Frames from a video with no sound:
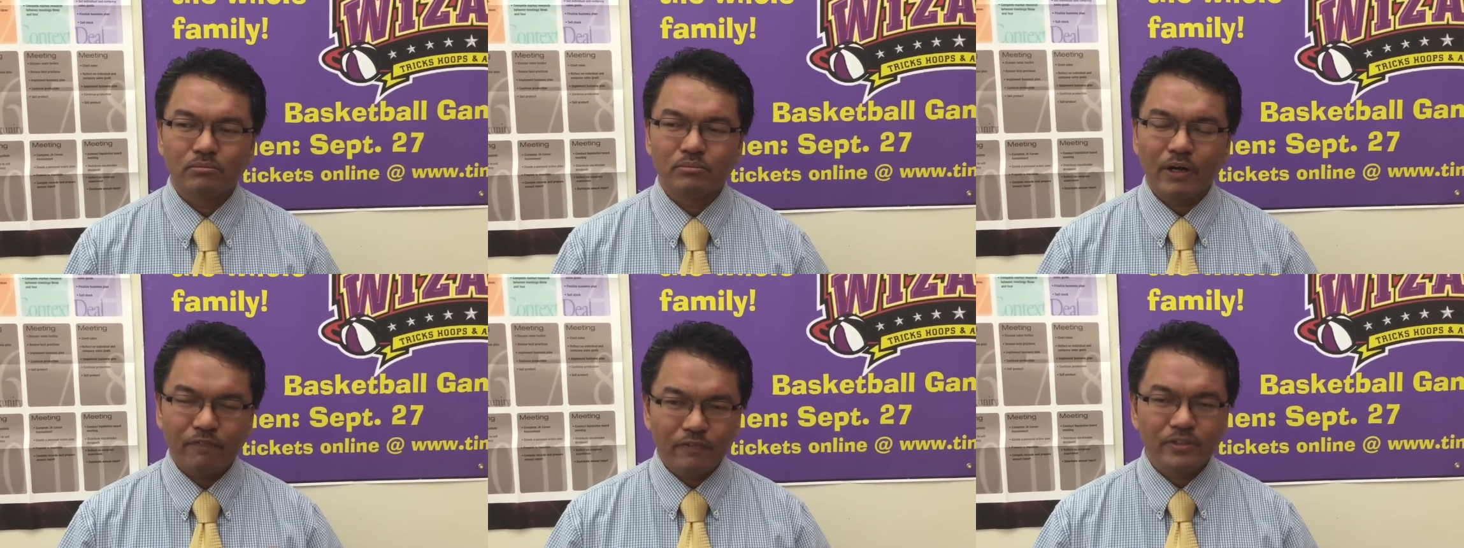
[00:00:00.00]

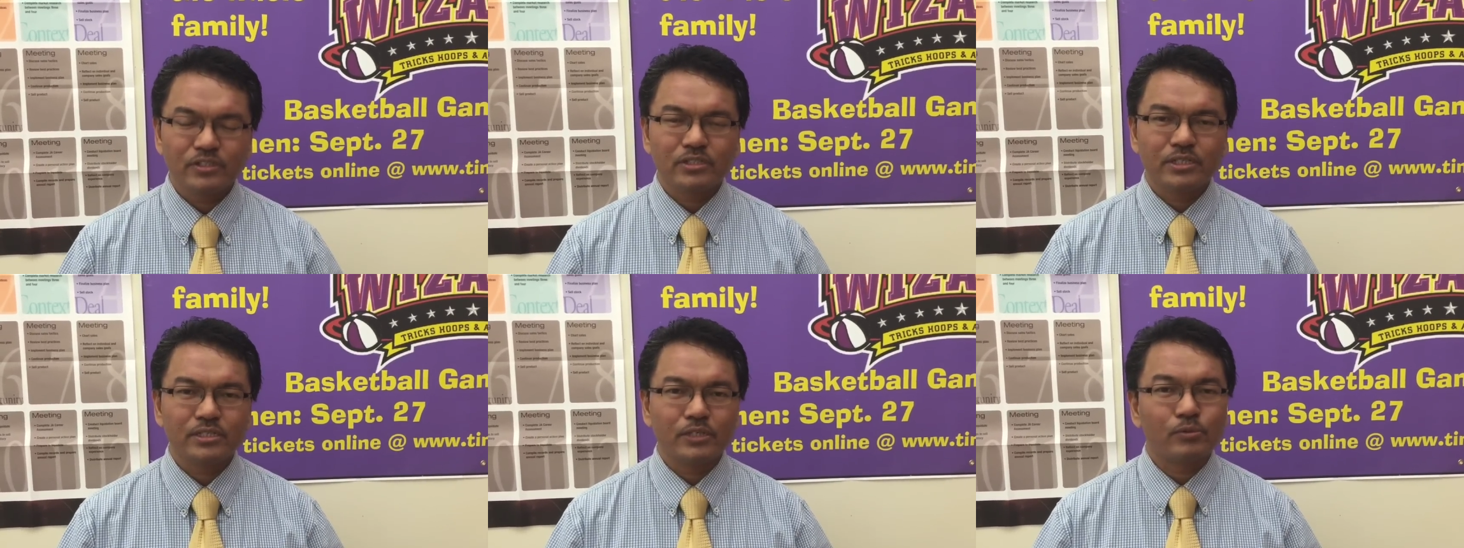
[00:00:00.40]

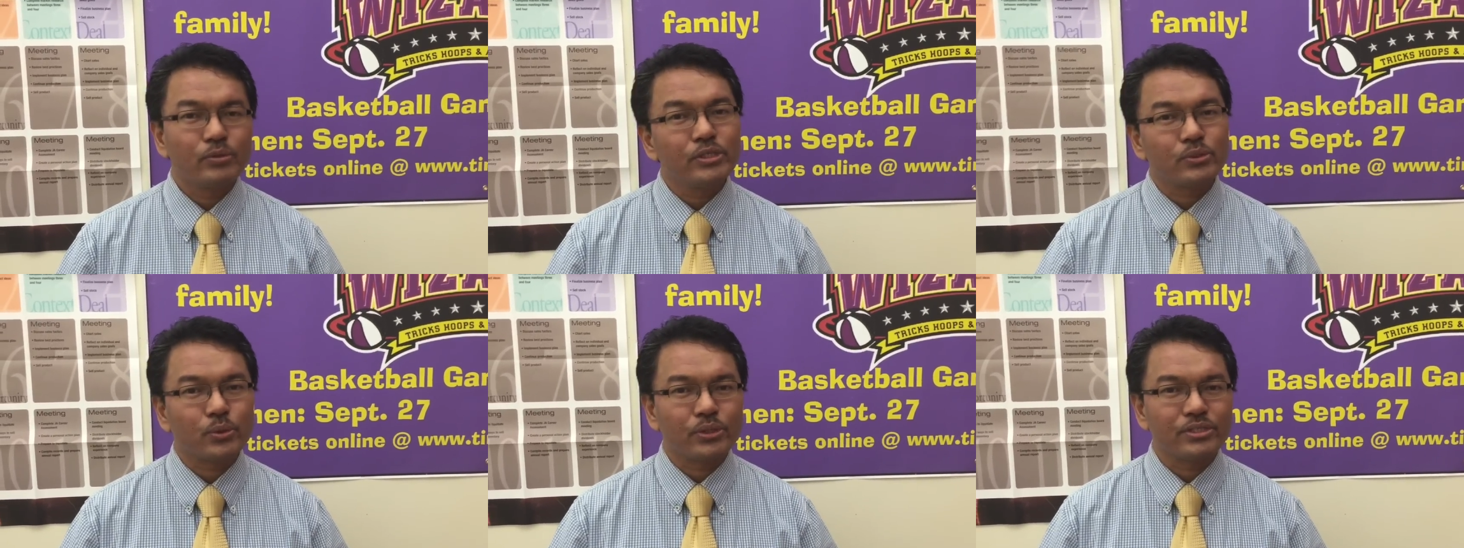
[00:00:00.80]
references and
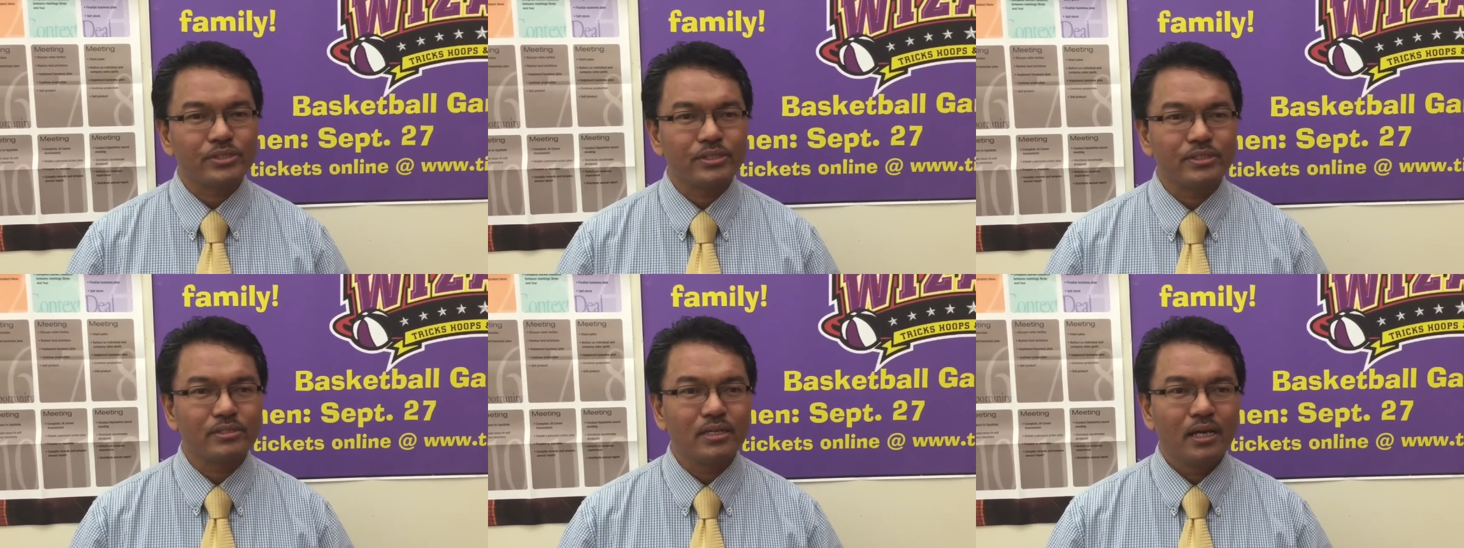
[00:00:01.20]

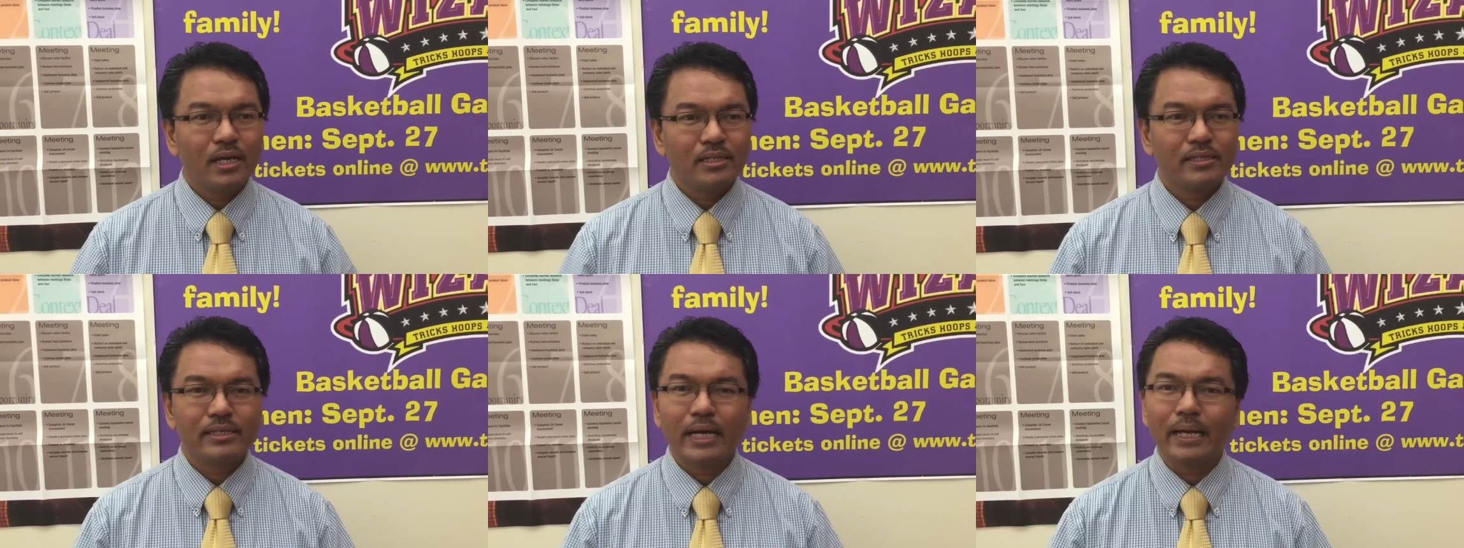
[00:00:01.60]
resources
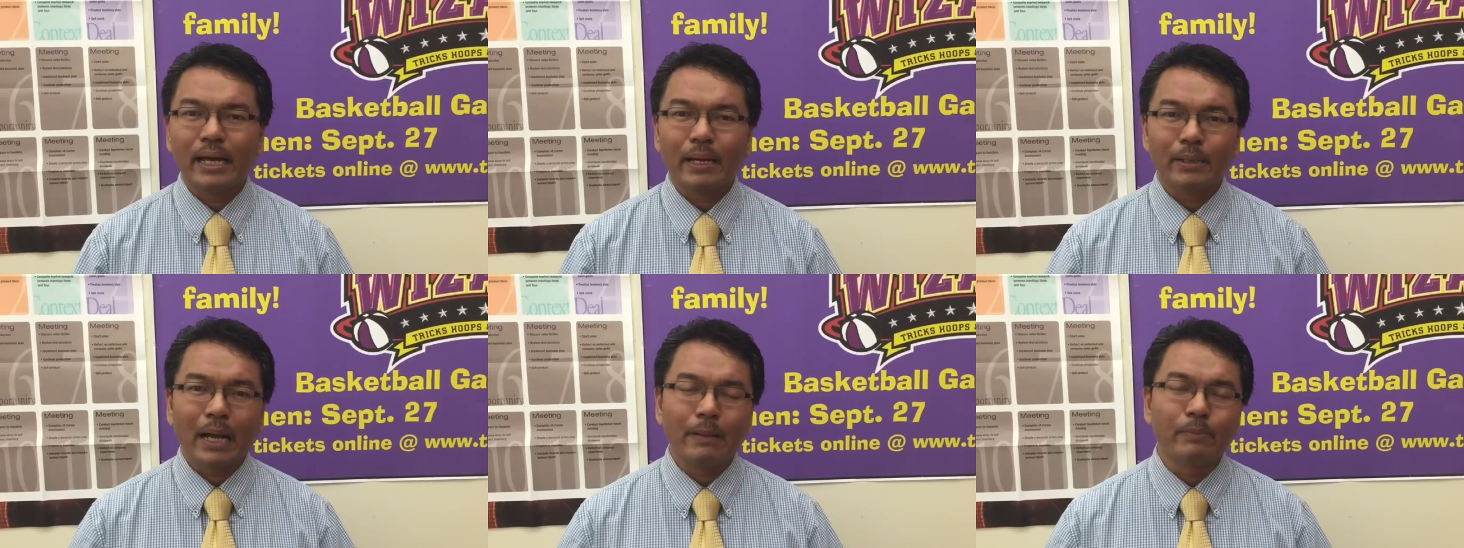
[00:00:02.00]
that
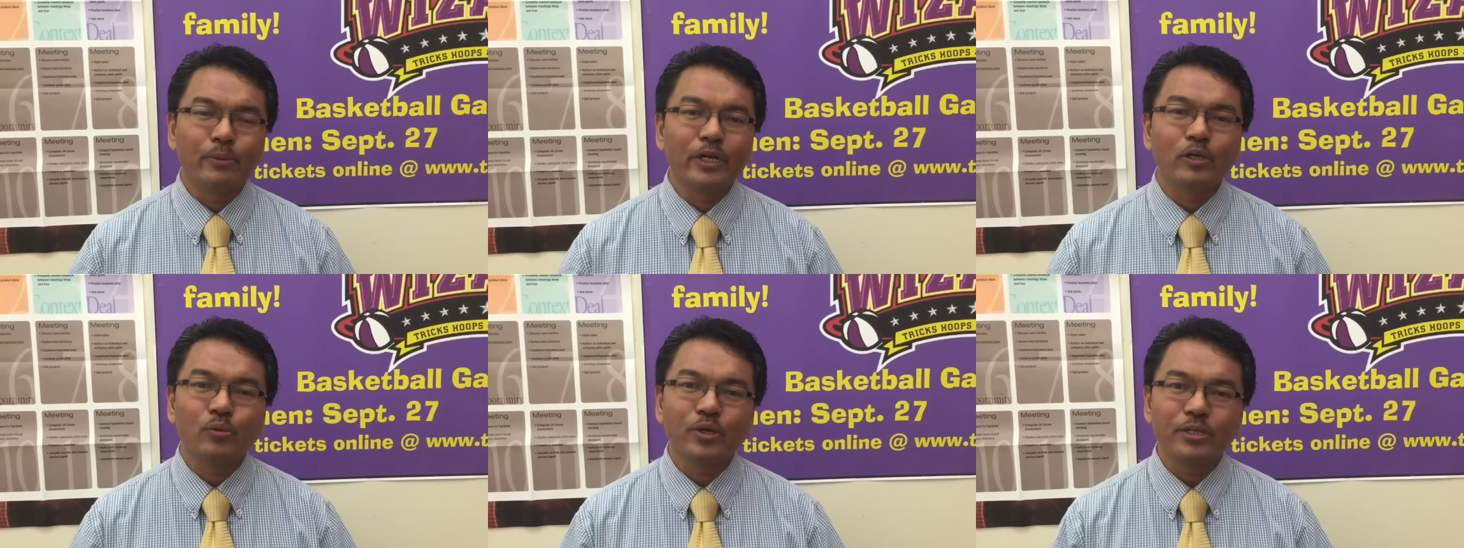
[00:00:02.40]
I, I, I
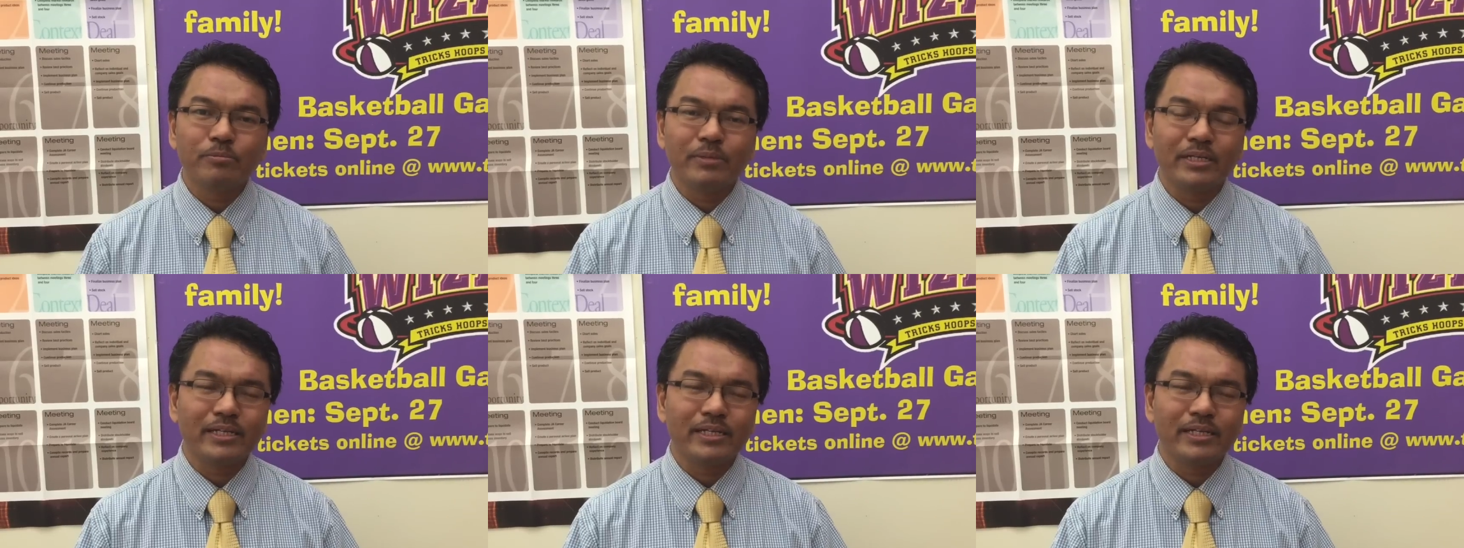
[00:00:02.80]
bring with me.